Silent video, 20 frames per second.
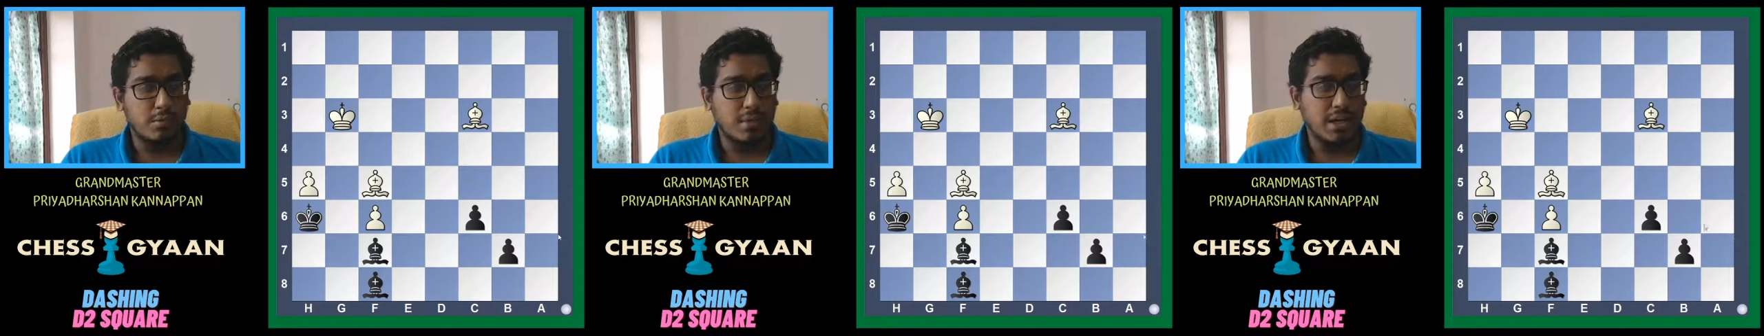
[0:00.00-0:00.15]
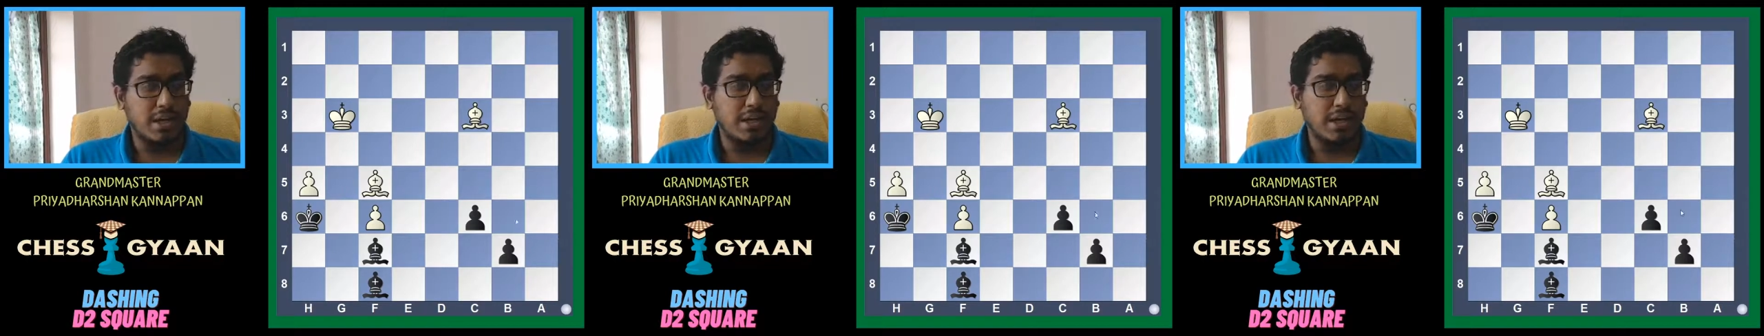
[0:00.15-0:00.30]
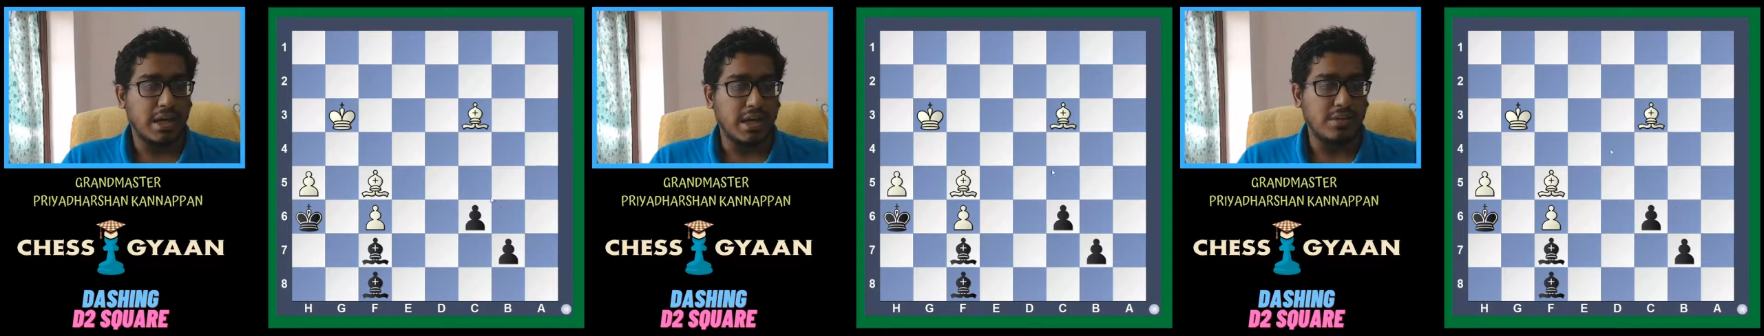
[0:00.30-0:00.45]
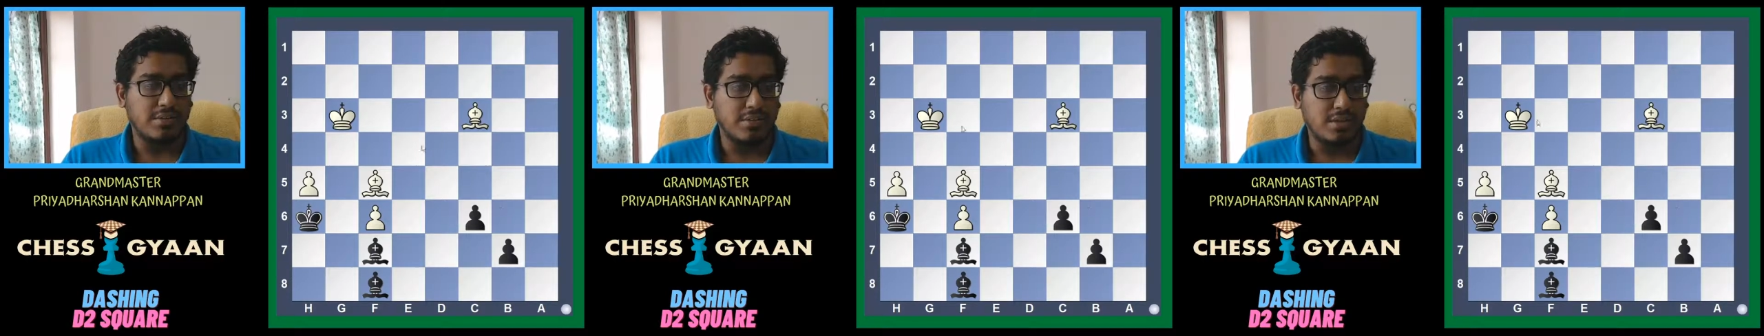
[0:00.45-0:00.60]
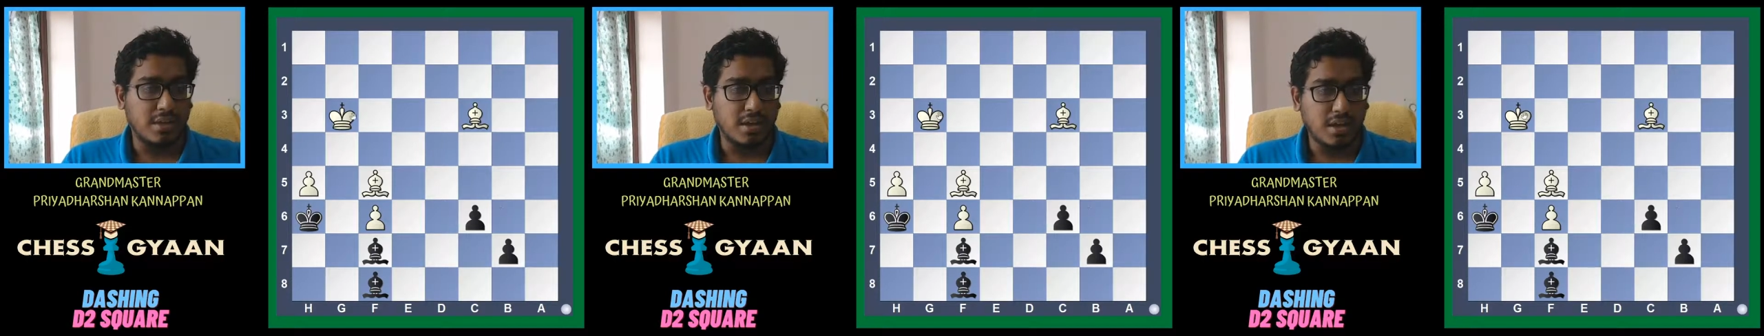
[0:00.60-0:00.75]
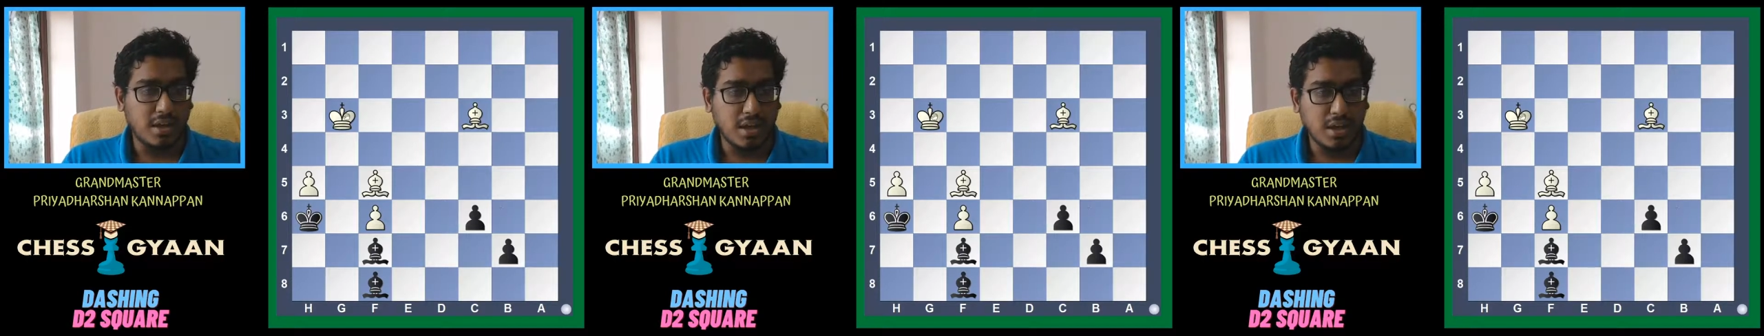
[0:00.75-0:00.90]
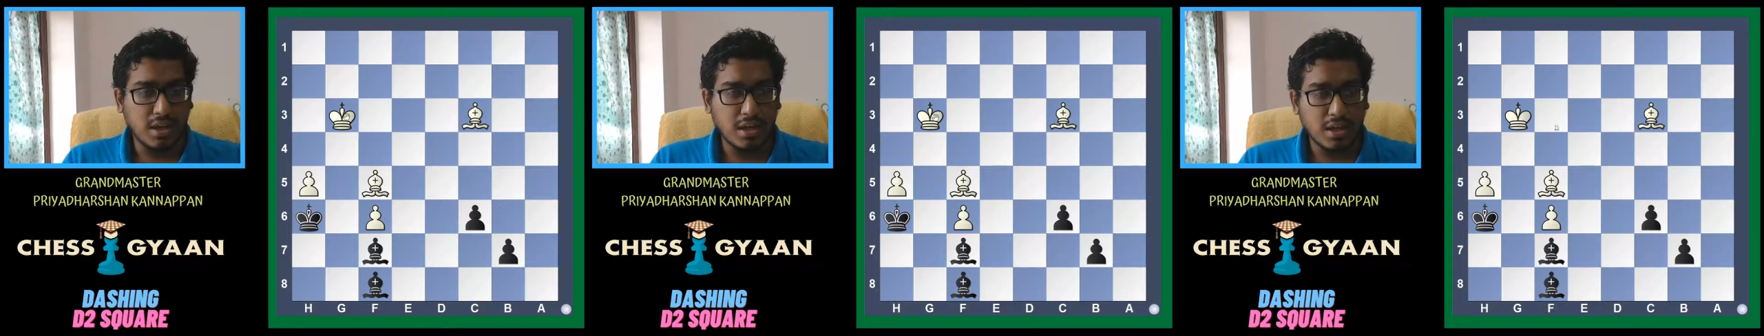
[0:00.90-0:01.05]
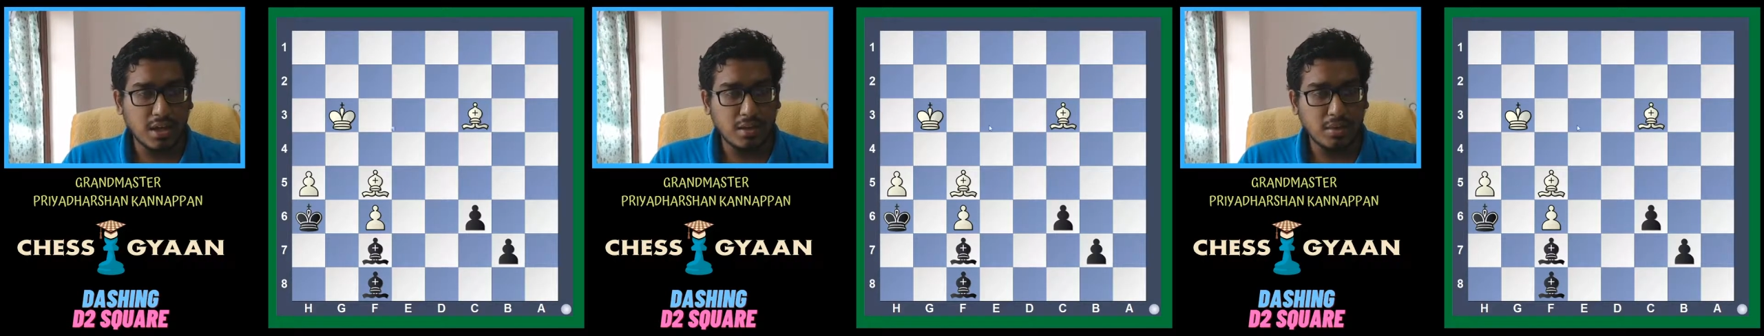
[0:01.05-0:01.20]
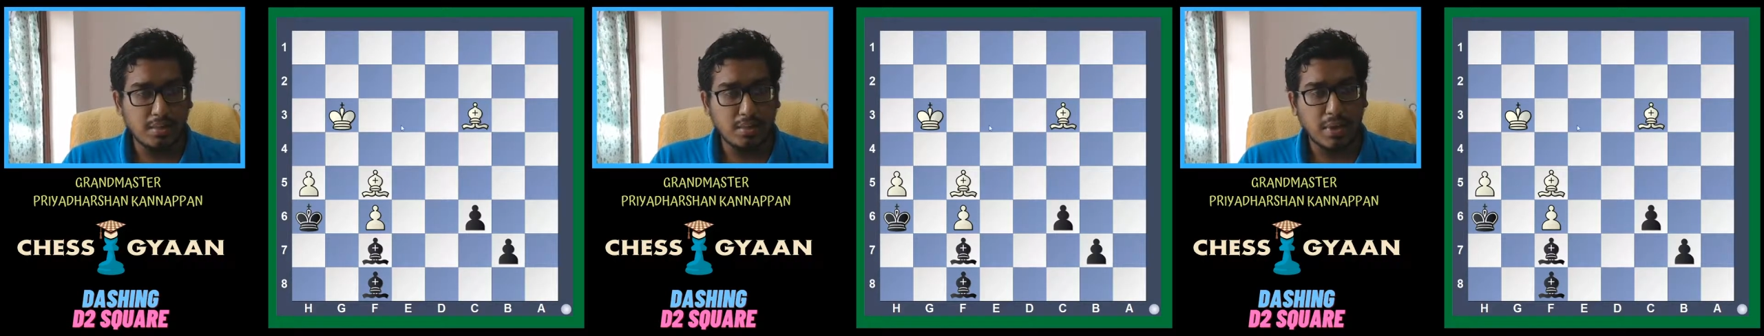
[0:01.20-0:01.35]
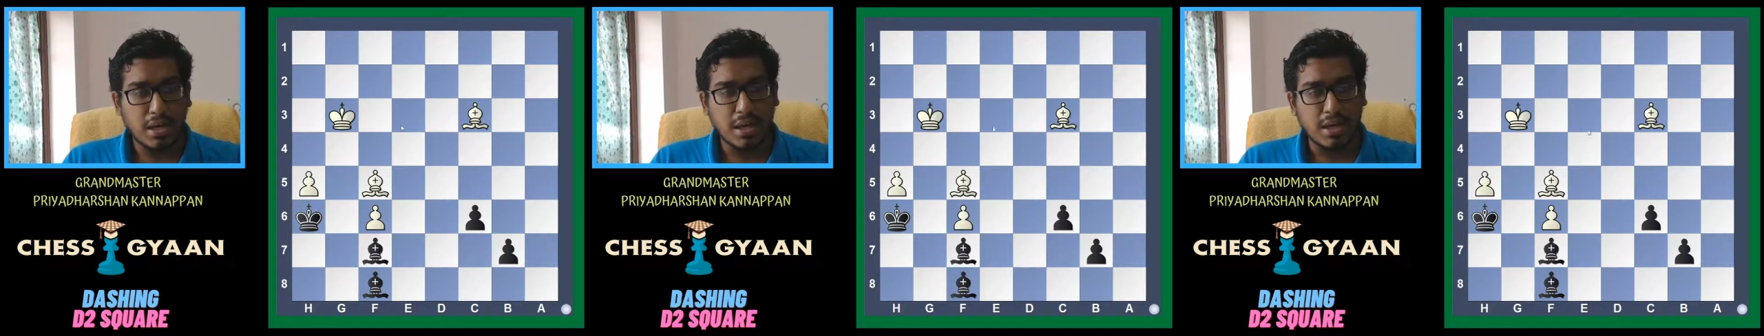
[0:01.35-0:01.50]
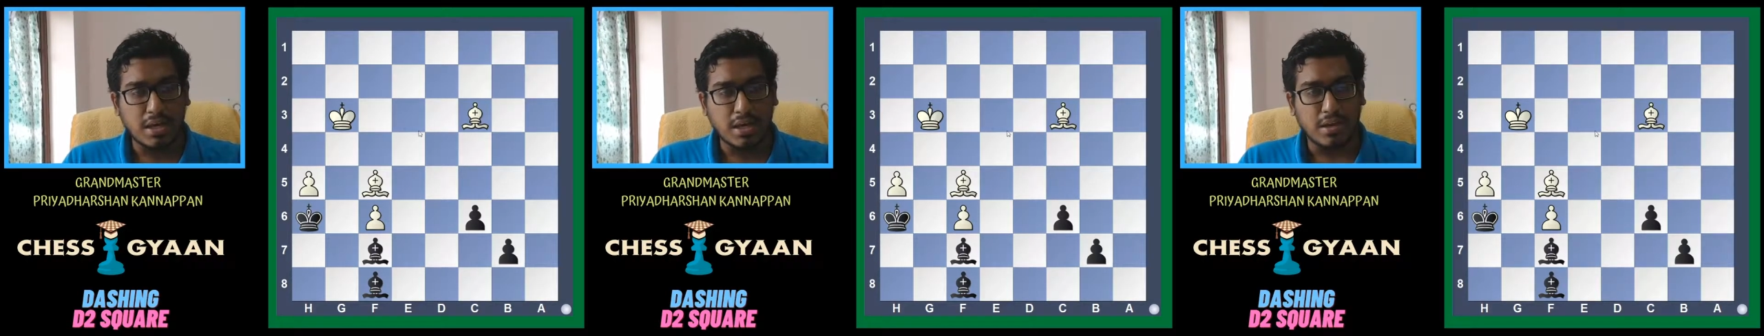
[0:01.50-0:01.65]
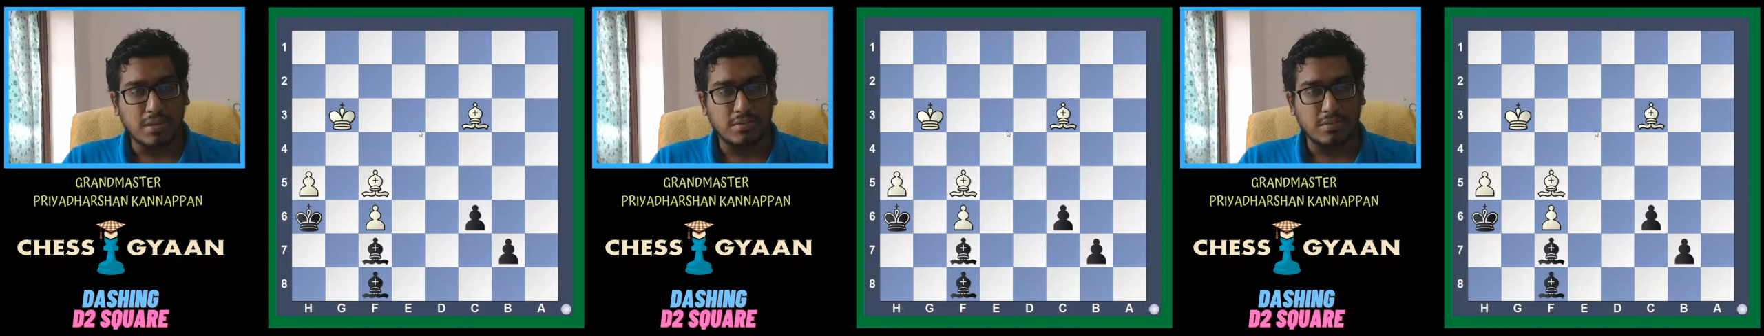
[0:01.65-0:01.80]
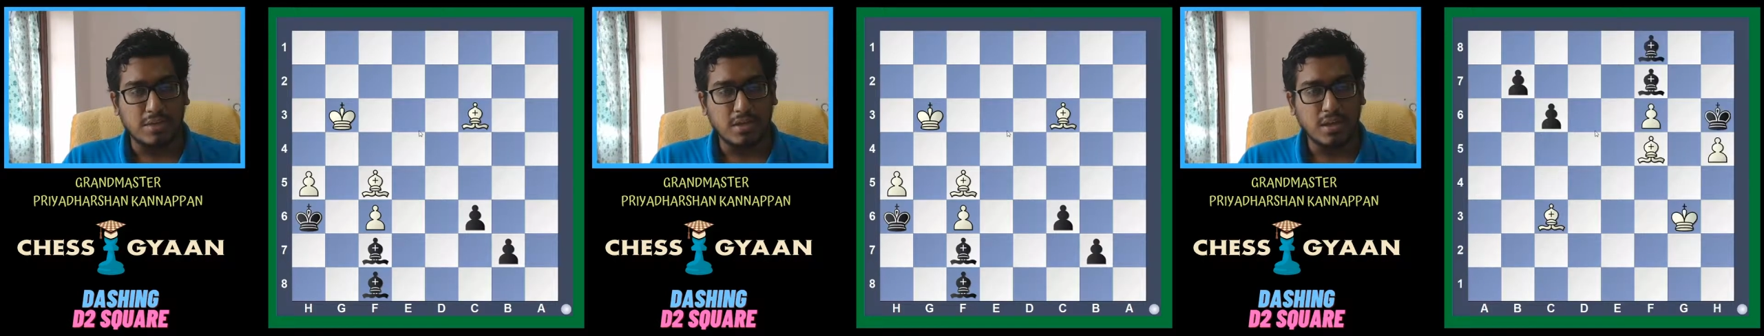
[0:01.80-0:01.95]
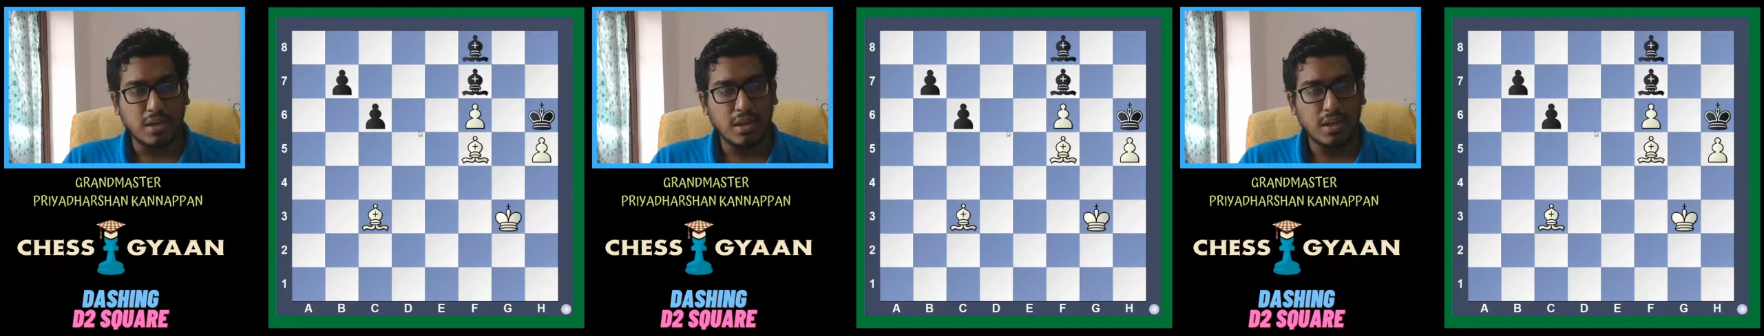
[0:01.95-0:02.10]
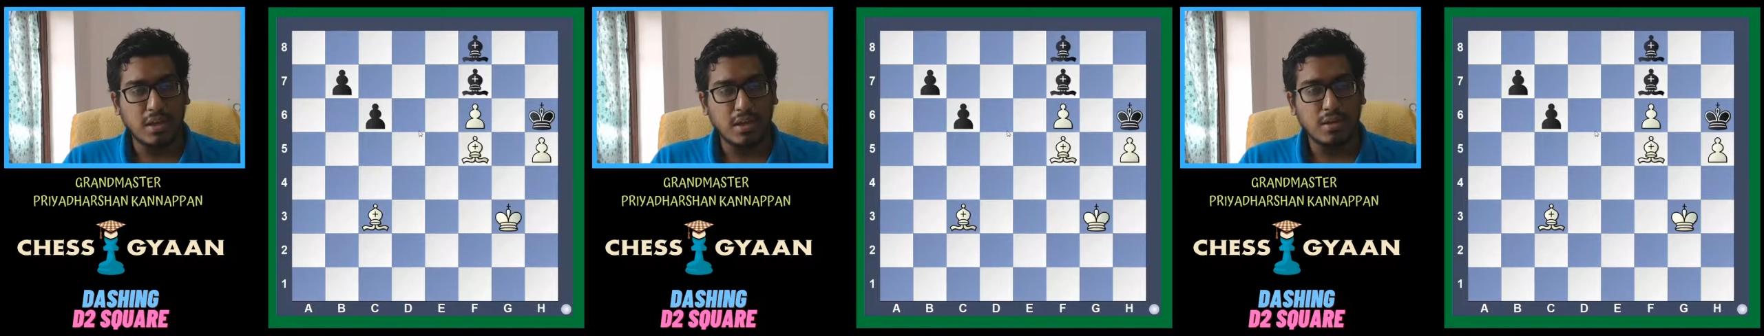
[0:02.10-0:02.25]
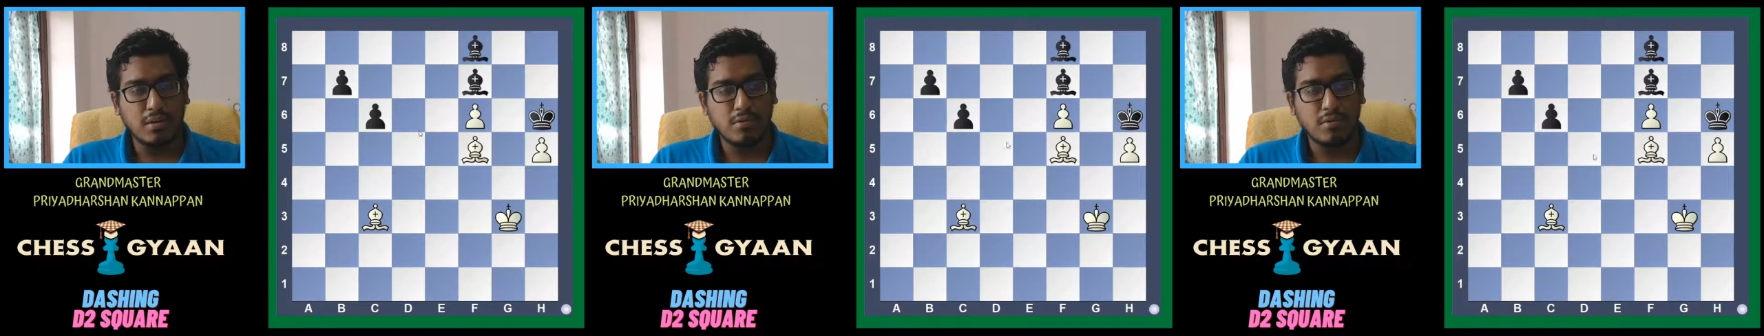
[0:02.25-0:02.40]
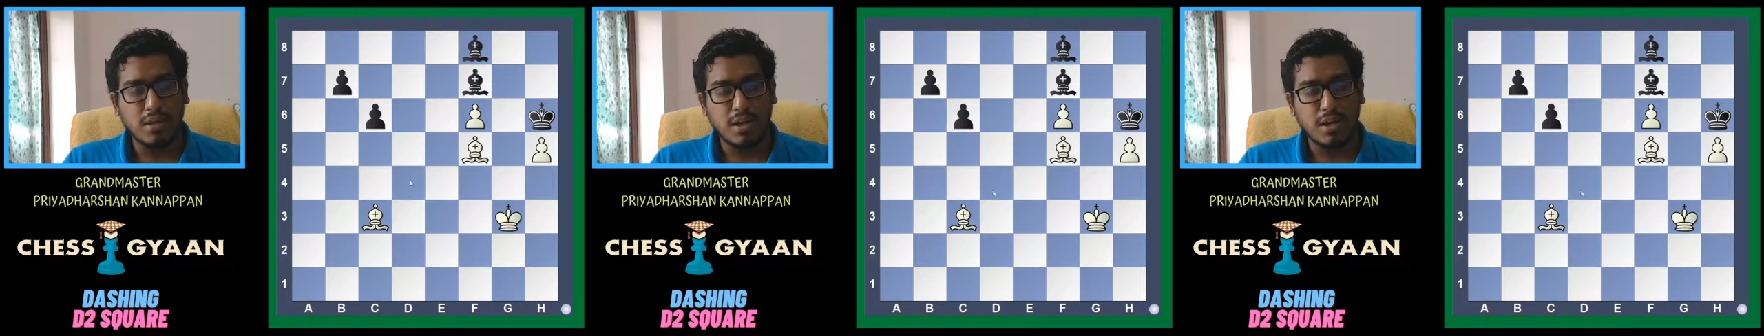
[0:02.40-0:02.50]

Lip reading: White has a king, black has a king,